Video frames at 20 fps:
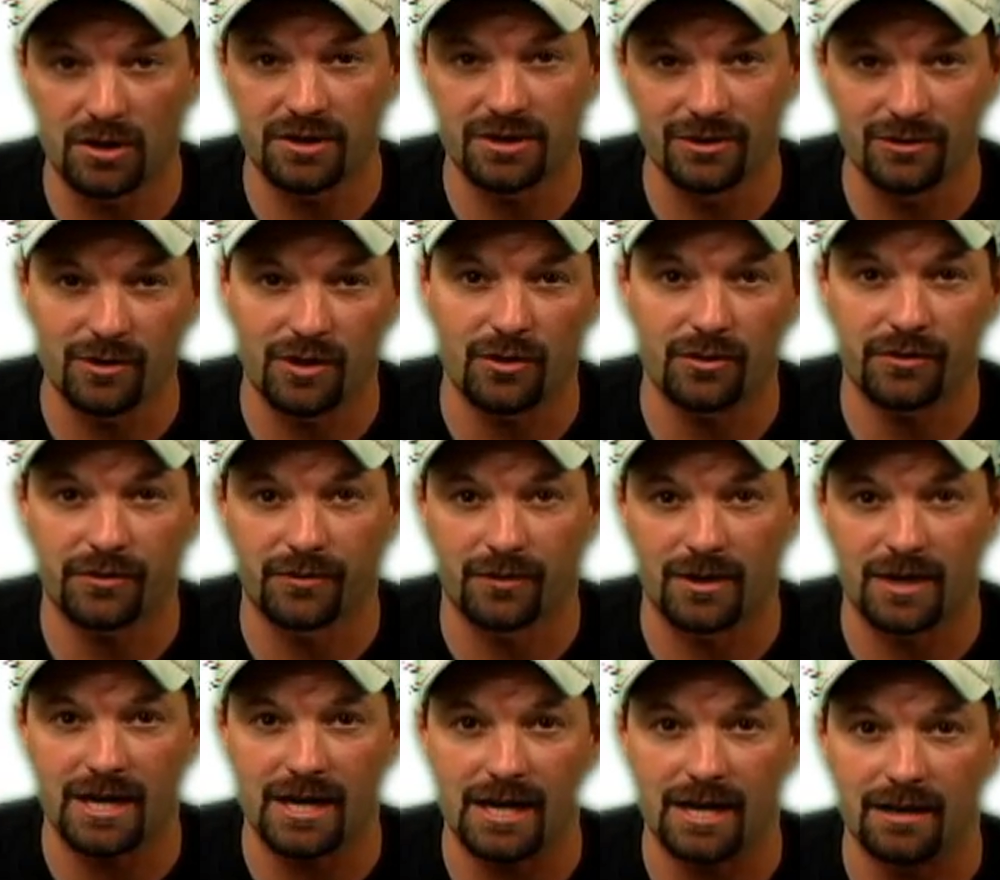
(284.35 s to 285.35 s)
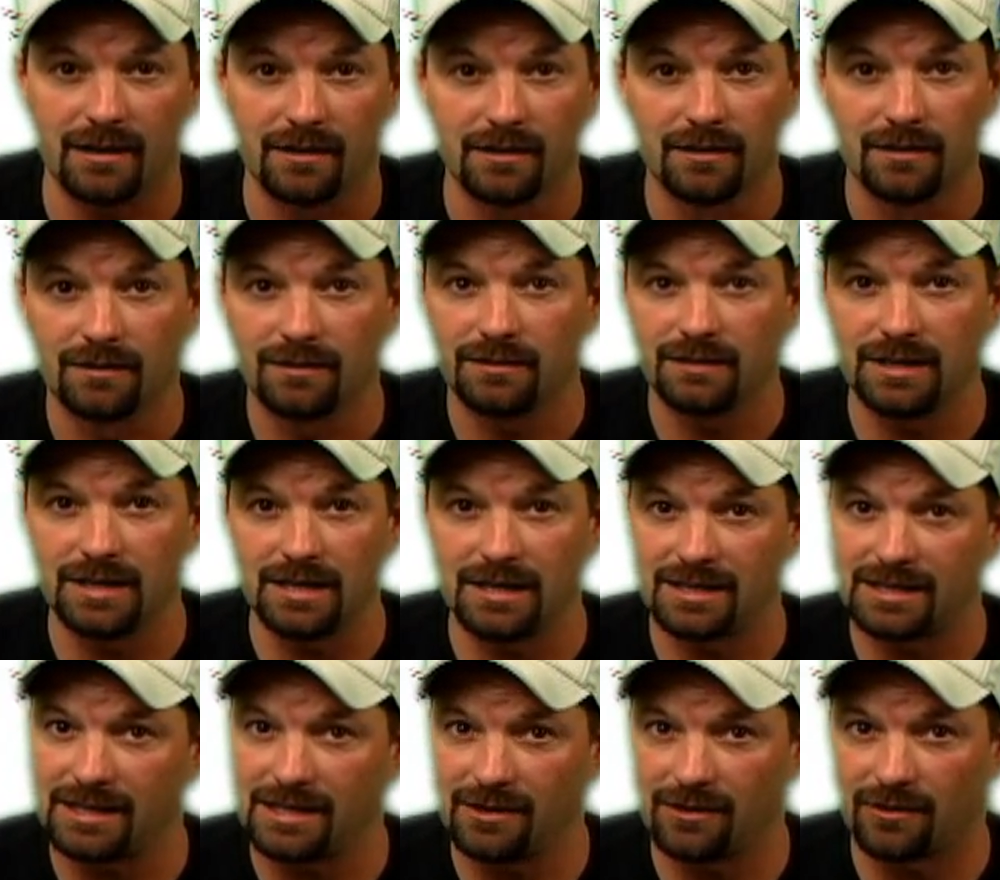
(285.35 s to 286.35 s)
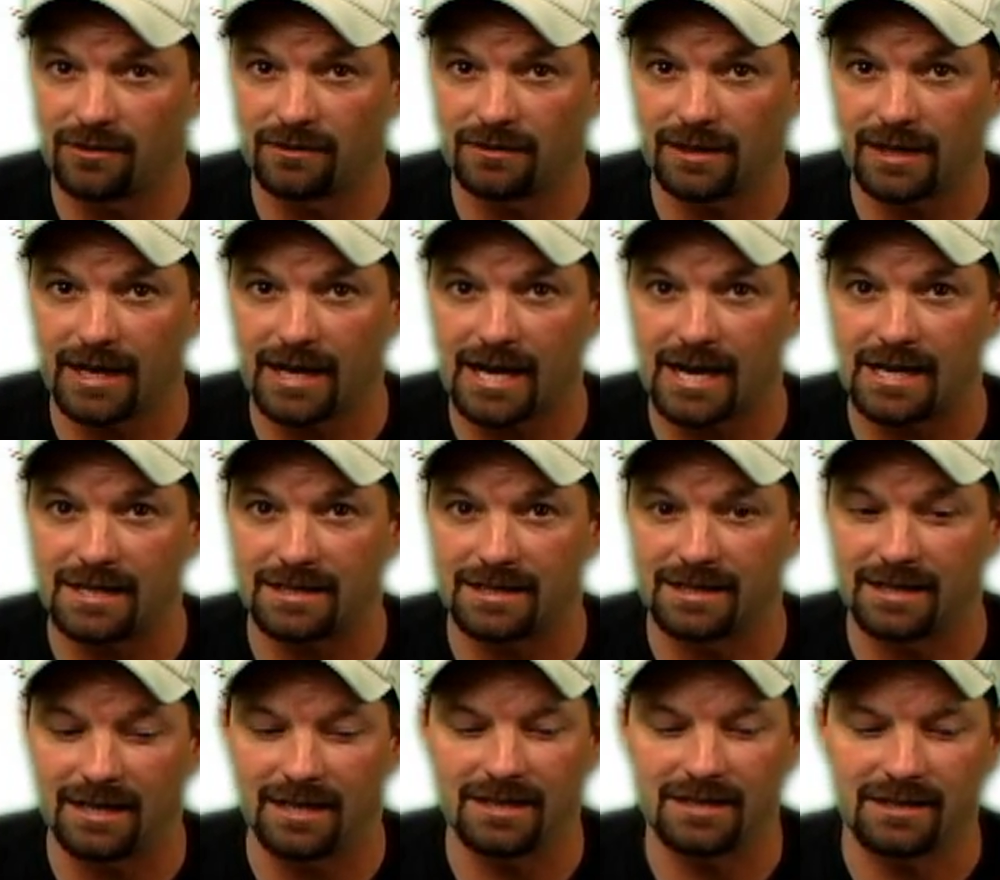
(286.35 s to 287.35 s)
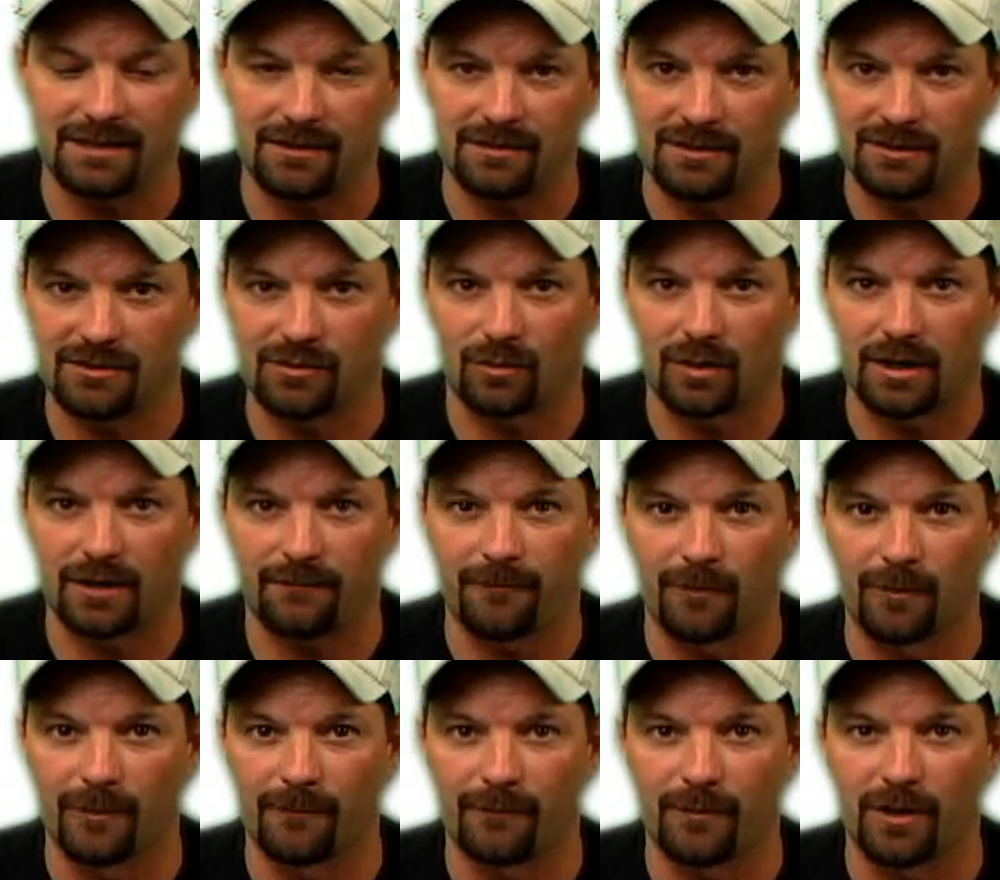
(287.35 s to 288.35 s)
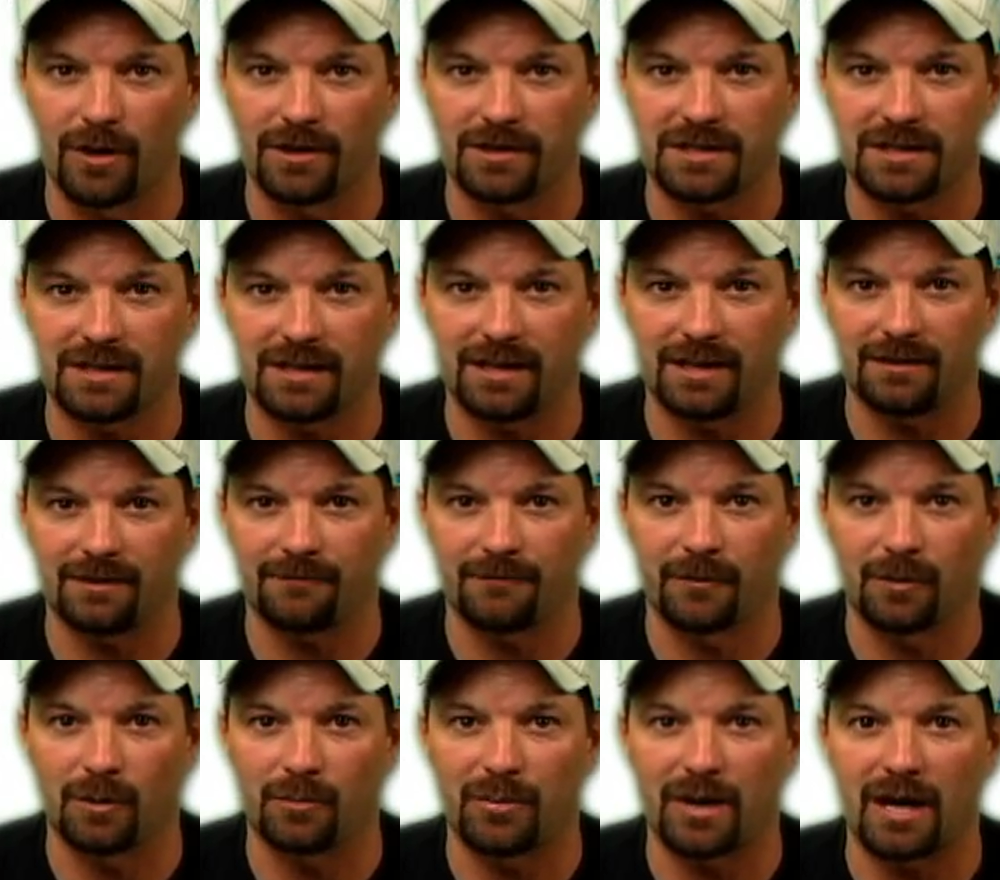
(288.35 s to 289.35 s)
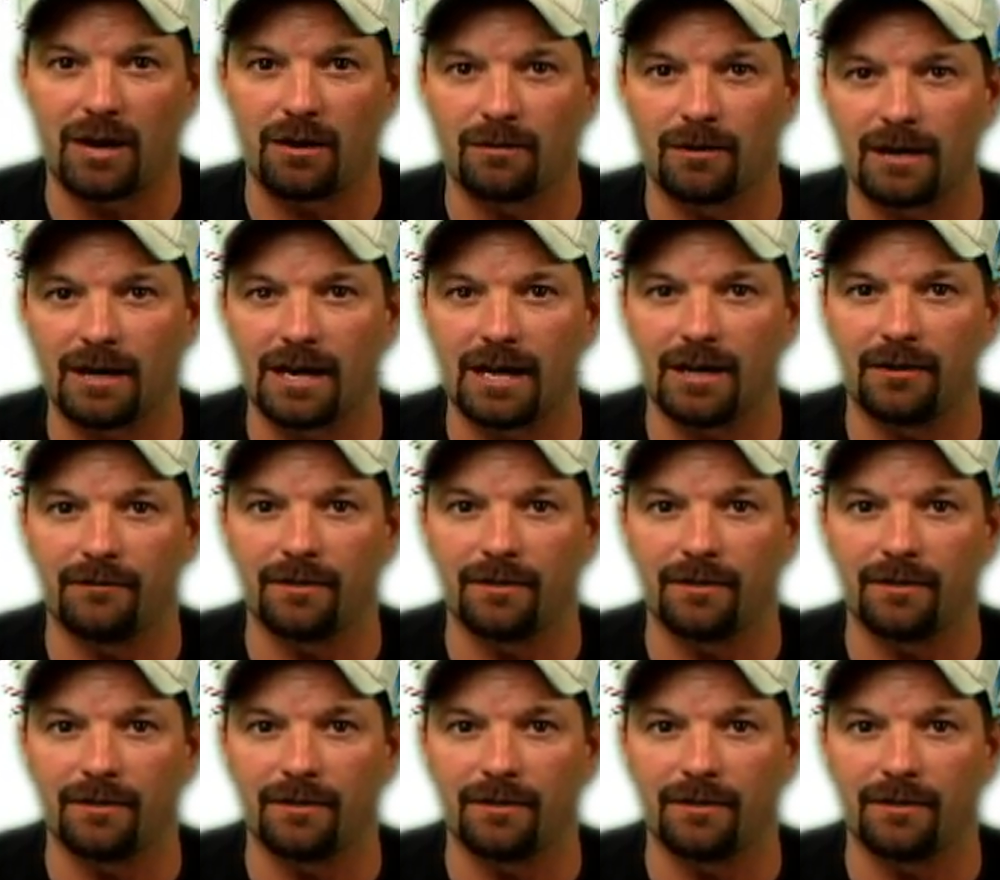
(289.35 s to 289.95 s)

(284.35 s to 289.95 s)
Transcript: Duo 3. DC only, guys, needs 24 volts to get the full power out of